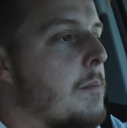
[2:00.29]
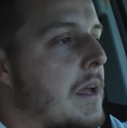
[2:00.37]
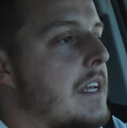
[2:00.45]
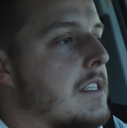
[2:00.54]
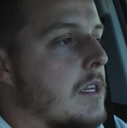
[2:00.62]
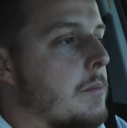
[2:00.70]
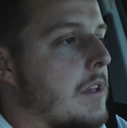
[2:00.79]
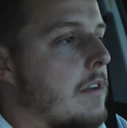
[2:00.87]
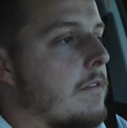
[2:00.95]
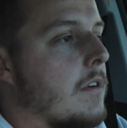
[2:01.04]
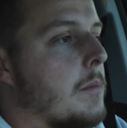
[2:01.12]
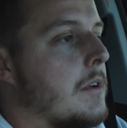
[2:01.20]
to make something
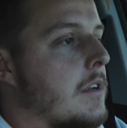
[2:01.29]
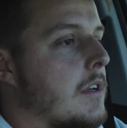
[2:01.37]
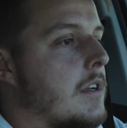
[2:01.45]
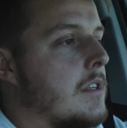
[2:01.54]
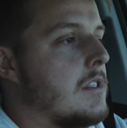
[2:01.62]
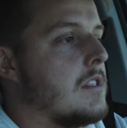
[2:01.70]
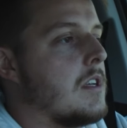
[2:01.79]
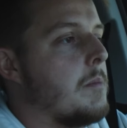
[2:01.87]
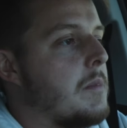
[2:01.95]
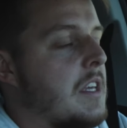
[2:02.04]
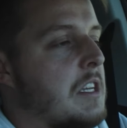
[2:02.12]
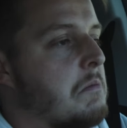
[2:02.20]
from it.
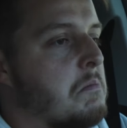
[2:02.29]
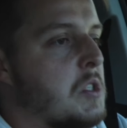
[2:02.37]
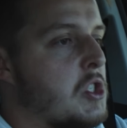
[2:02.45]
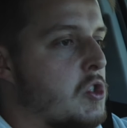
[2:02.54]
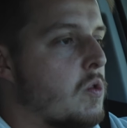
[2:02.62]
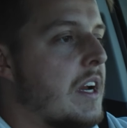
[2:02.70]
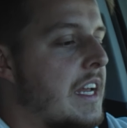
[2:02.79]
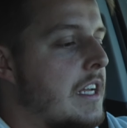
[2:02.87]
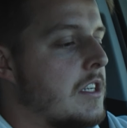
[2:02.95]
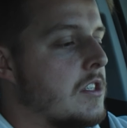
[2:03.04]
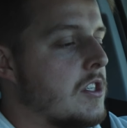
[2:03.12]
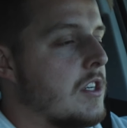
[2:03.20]
Something
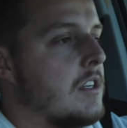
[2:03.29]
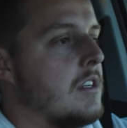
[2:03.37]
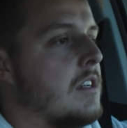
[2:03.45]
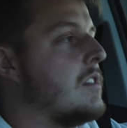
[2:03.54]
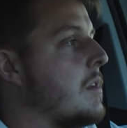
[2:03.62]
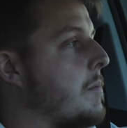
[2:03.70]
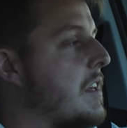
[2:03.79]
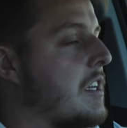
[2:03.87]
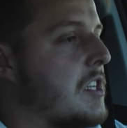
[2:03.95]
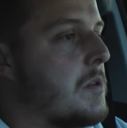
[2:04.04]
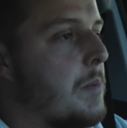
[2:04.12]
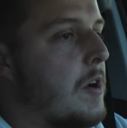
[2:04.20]
strange, something
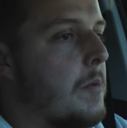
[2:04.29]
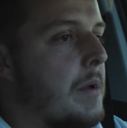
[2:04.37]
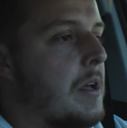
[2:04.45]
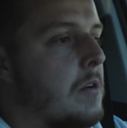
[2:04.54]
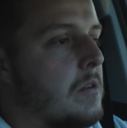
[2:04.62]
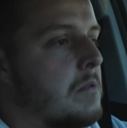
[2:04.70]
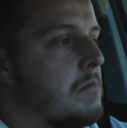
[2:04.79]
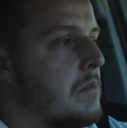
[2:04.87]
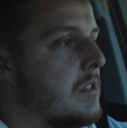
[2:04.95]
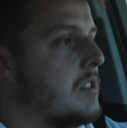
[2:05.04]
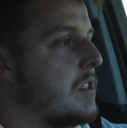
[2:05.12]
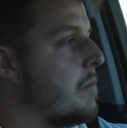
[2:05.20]
experimental,
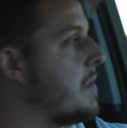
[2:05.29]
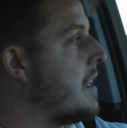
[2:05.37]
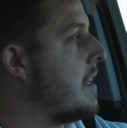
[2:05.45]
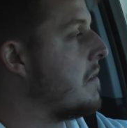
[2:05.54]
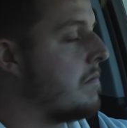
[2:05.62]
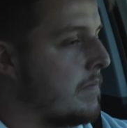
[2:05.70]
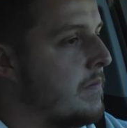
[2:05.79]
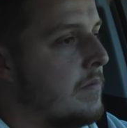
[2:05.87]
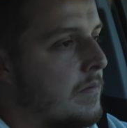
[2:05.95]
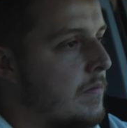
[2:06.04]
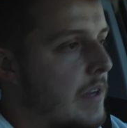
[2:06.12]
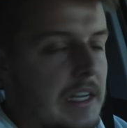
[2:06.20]
something
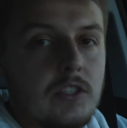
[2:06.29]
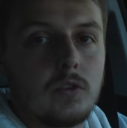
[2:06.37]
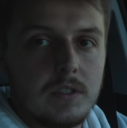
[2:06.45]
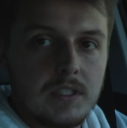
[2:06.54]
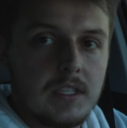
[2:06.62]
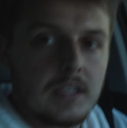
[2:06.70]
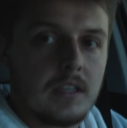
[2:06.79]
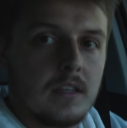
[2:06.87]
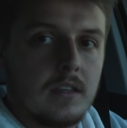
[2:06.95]
interesting.